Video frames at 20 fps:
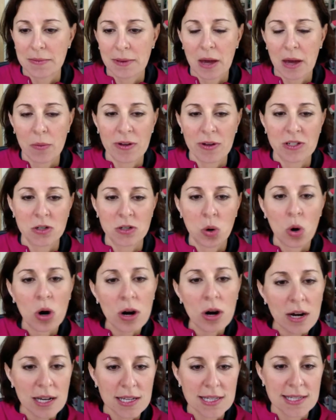I want
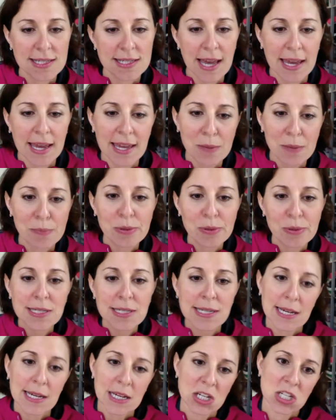your psychic
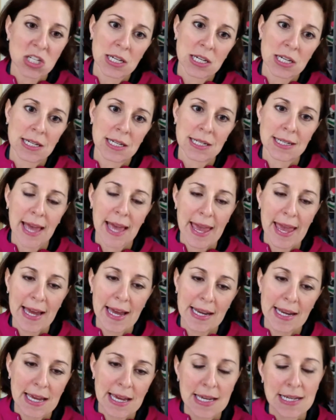prediction,
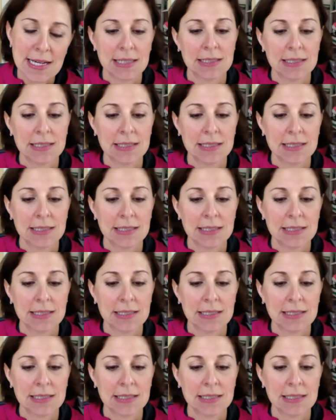Annie.